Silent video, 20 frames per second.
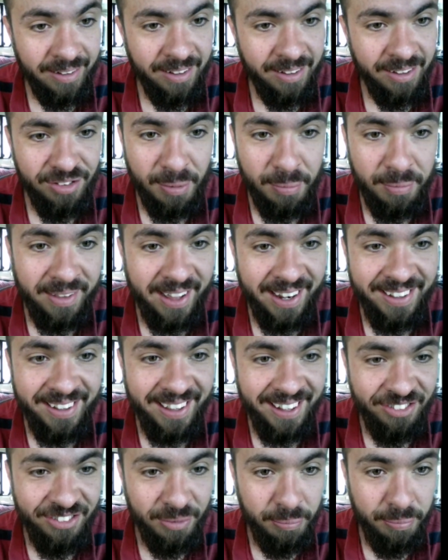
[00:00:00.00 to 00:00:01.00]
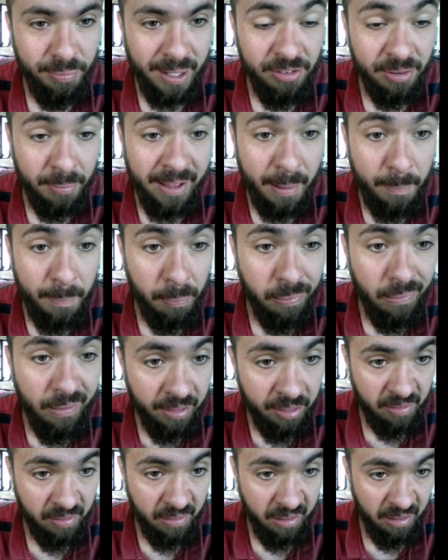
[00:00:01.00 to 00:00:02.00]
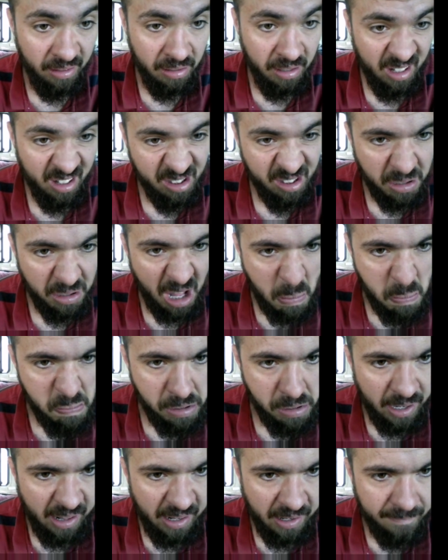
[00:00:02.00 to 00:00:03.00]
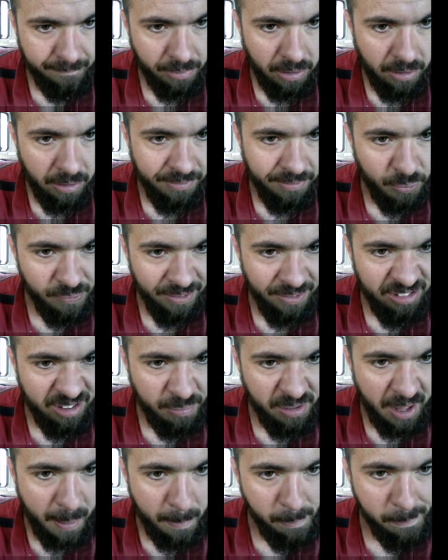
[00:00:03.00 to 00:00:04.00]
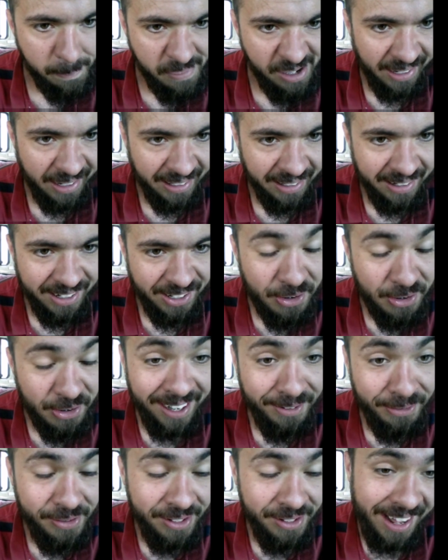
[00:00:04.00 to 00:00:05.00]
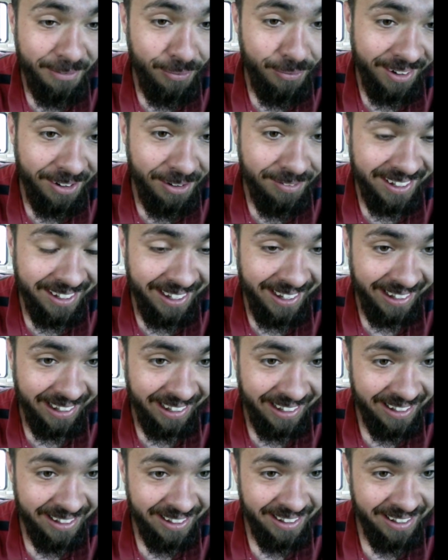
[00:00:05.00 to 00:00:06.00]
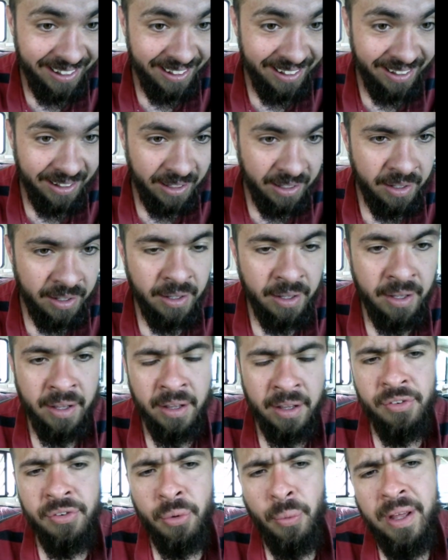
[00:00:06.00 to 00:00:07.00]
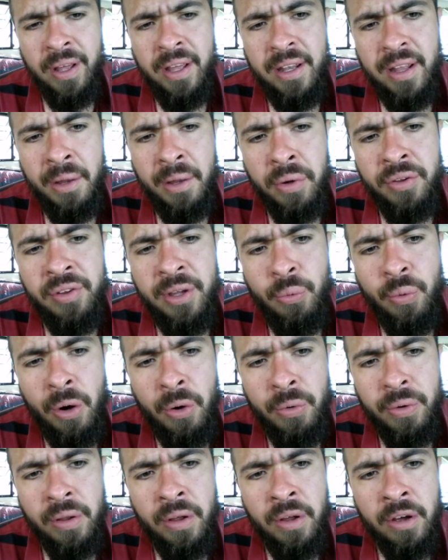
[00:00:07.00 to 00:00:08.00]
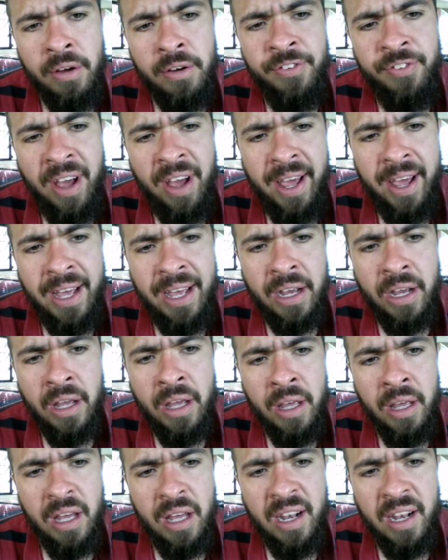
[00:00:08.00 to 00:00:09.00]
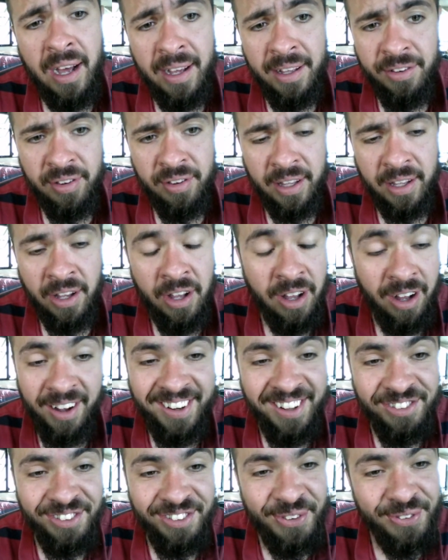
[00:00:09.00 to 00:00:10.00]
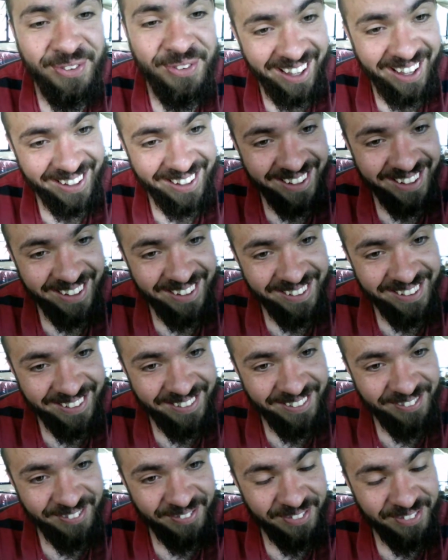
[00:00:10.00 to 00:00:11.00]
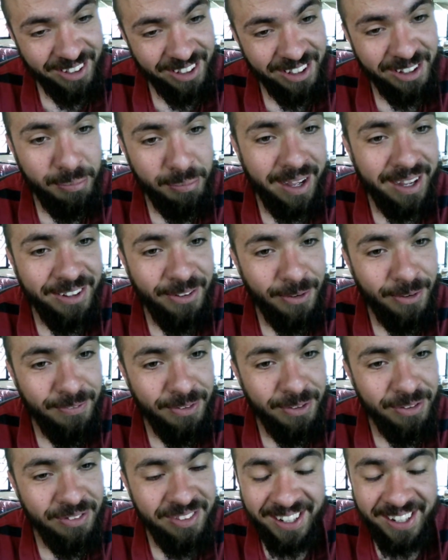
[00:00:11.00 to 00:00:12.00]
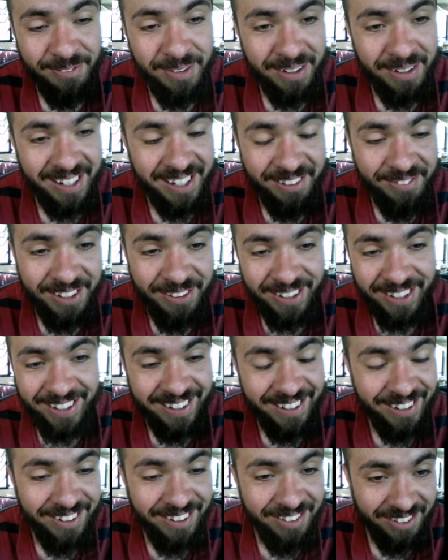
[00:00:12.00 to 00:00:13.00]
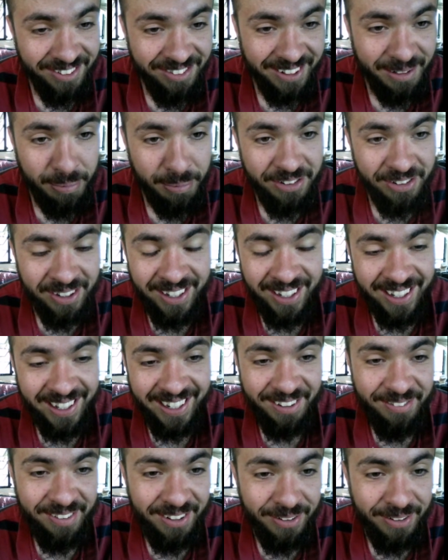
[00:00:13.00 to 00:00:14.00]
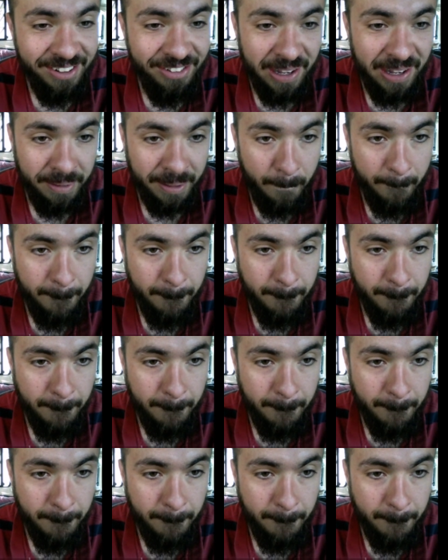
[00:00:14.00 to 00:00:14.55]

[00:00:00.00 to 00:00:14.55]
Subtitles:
Some of that attention, baby, some of that publicity, some of that money involved. He wants some of that money, and he don't care who he's got to run over to get it. So what he did was he wrote "fag" in icing on his own cake. Took it back to Whole Foods. He didn't even do it good. You've seen the picture. He didn't even do a good job of it.